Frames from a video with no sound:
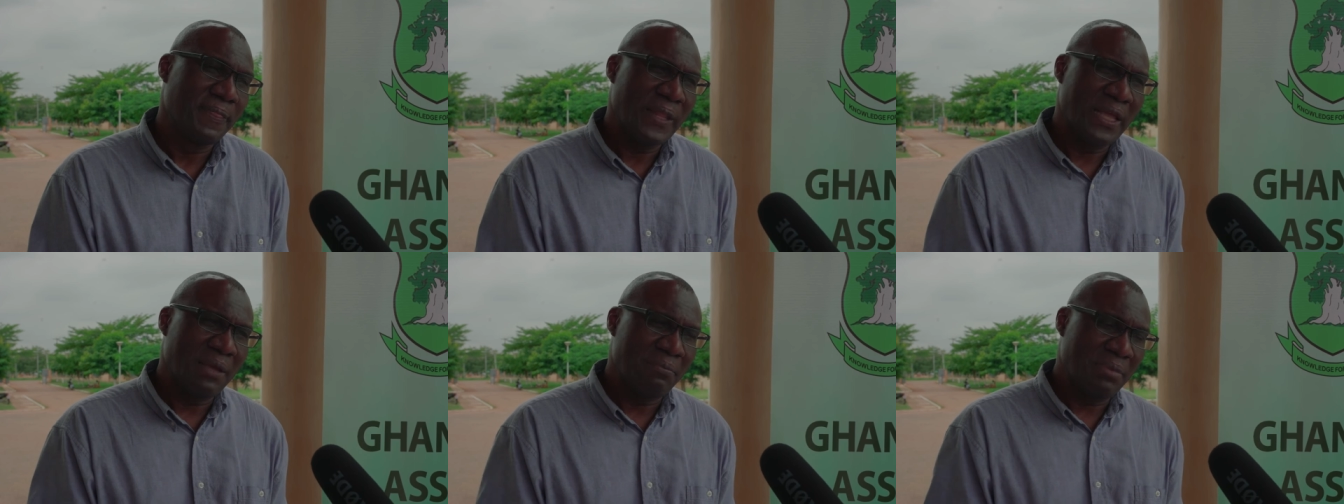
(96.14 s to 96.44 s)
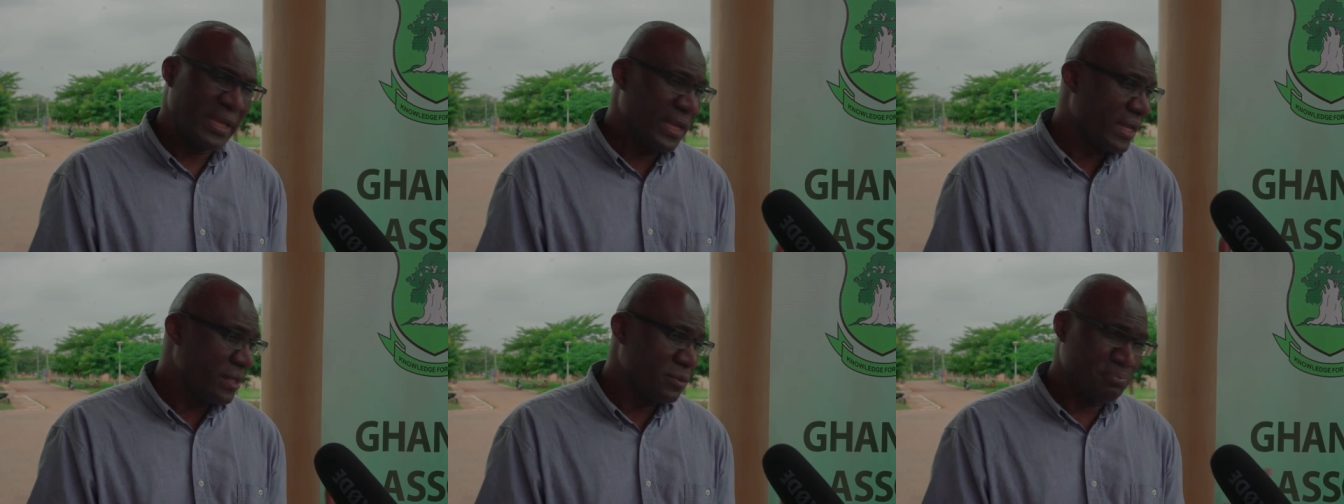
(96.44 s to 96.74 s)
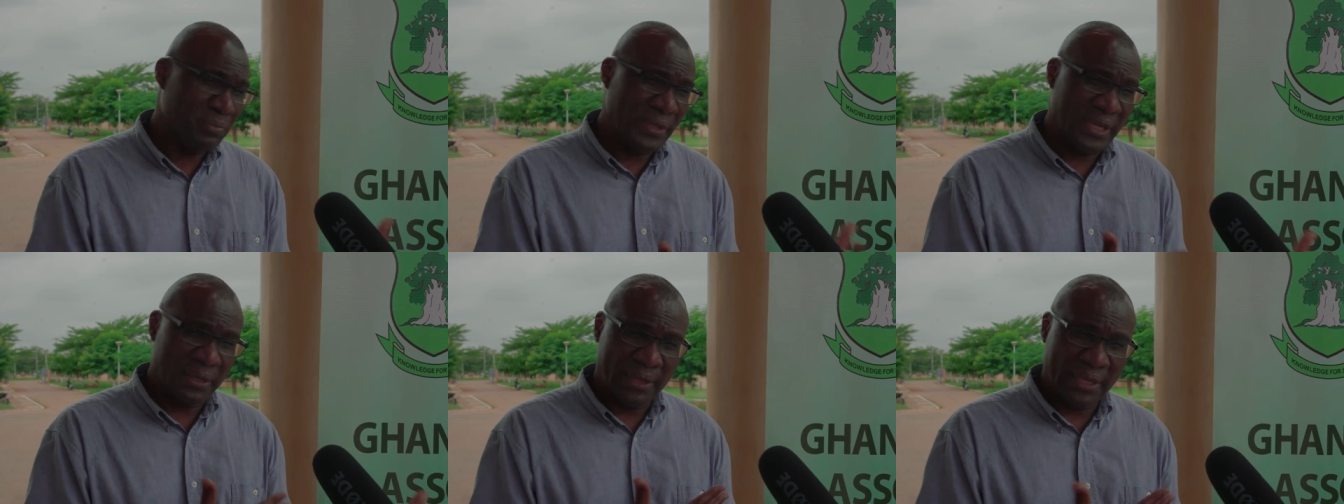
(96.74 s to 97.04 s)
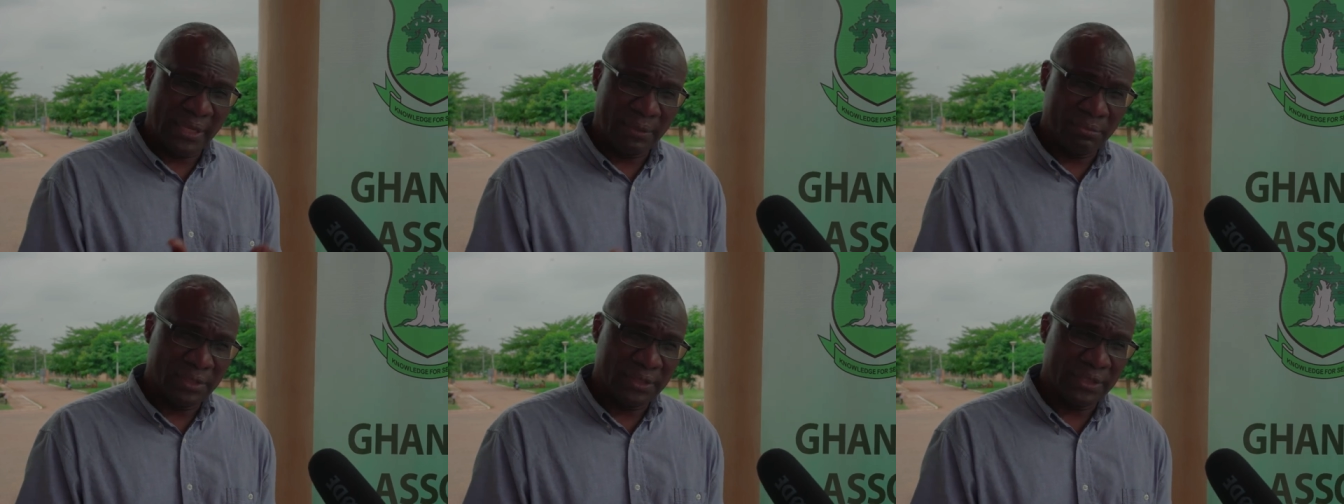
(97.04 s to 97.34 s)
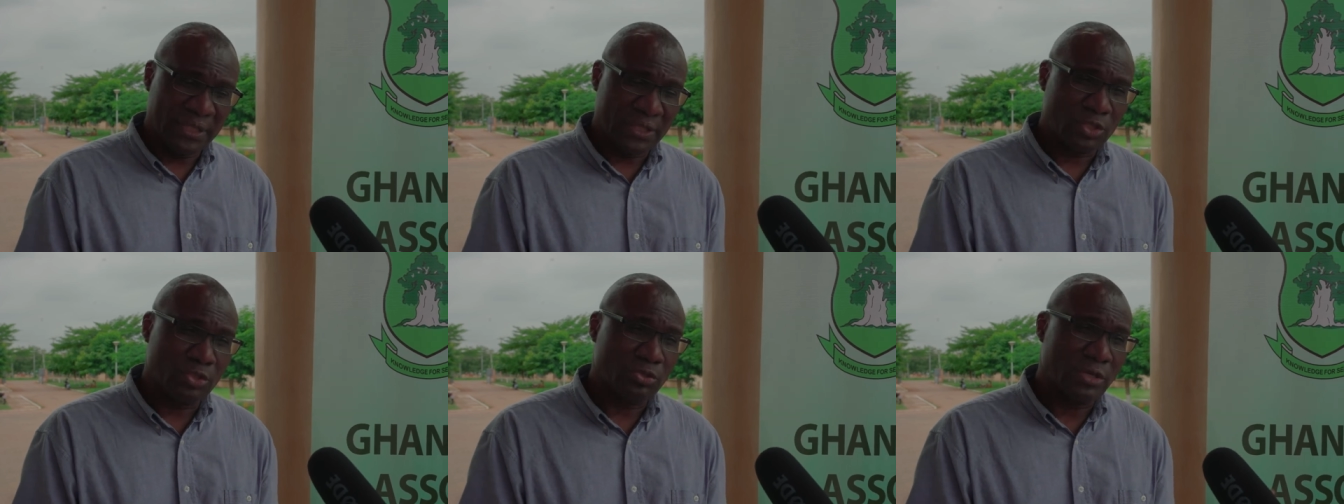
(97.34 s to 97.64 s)
And being able
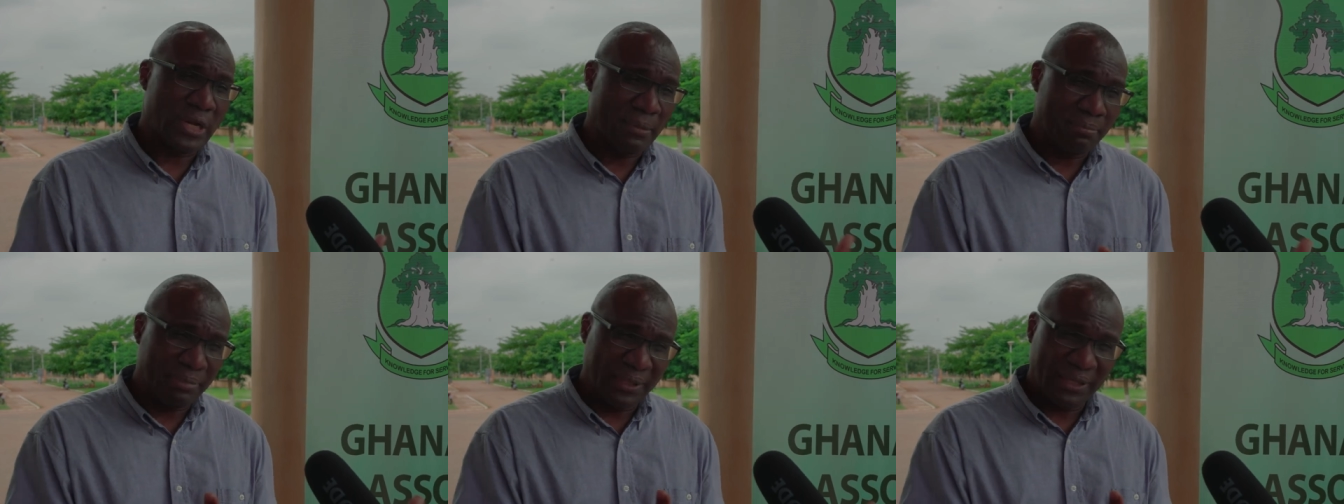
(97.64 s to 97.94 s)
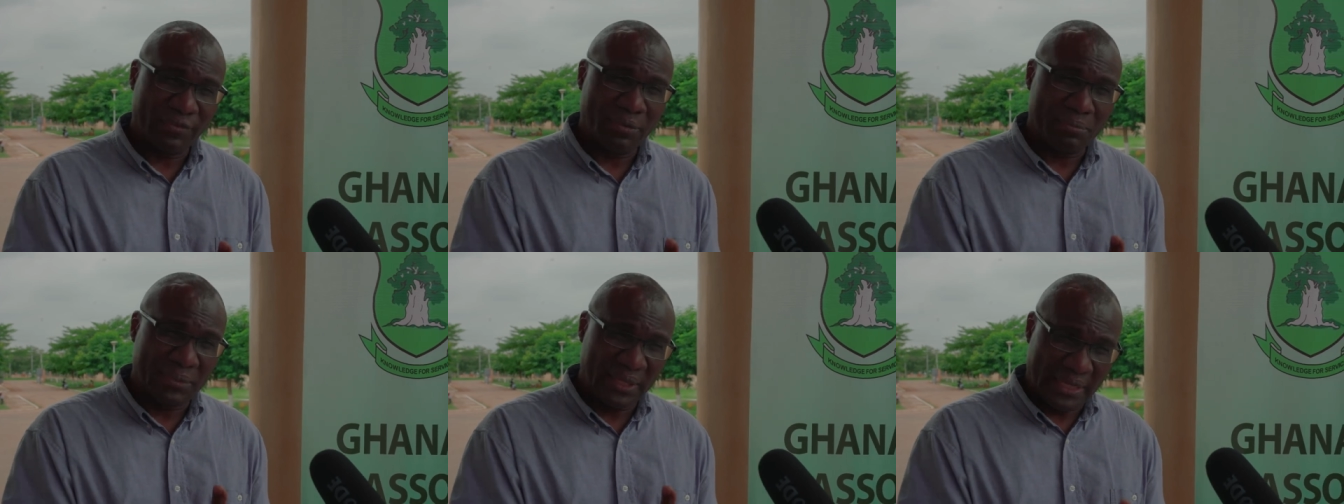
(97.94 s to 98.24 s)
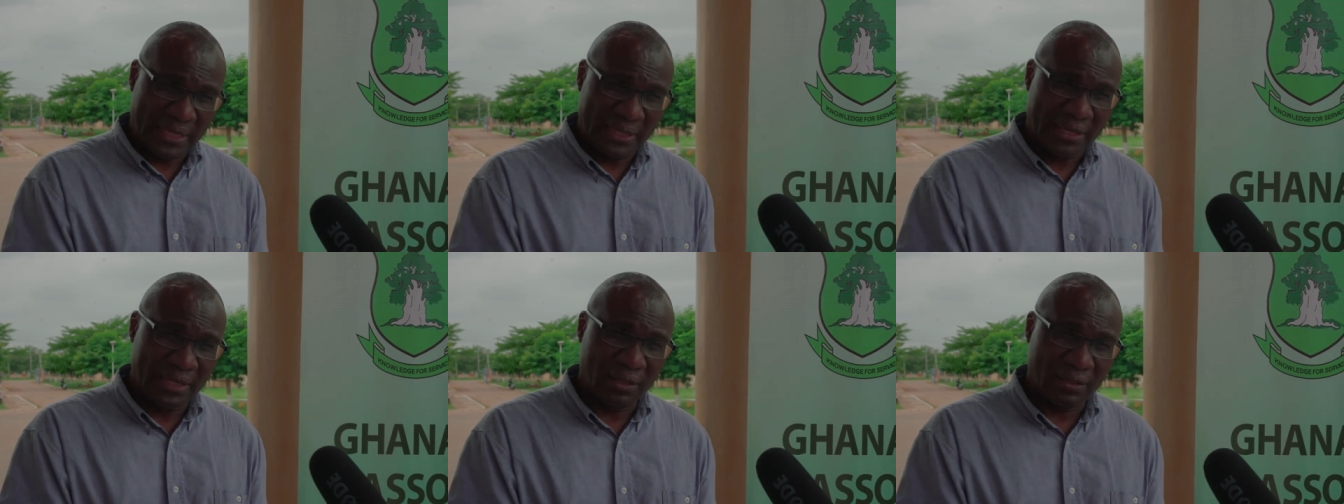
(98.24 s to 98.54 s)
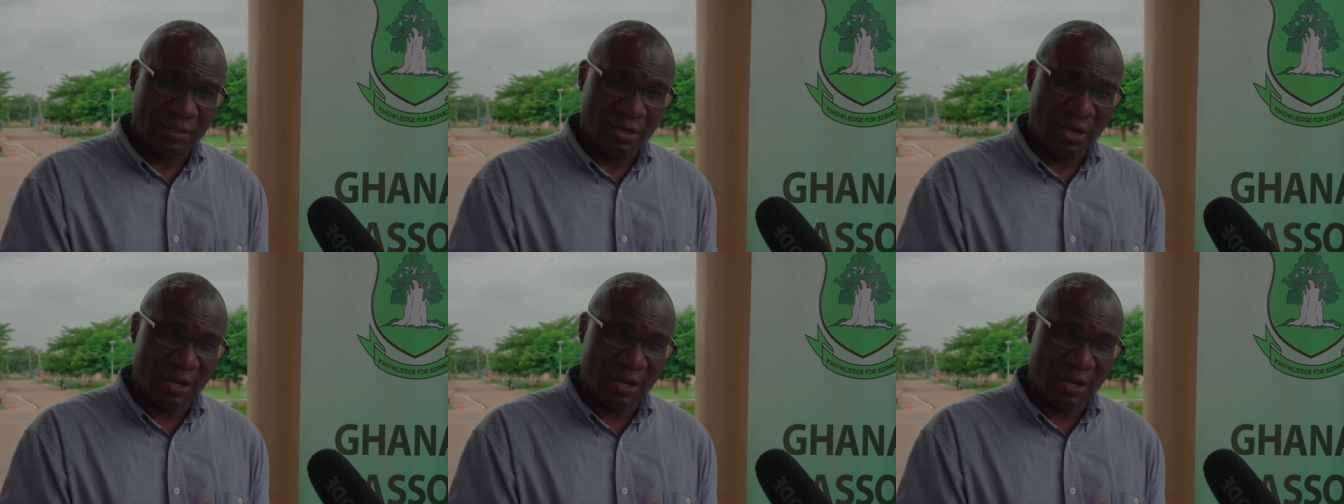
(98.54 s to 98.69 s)
to extrapolate from the Ghanaian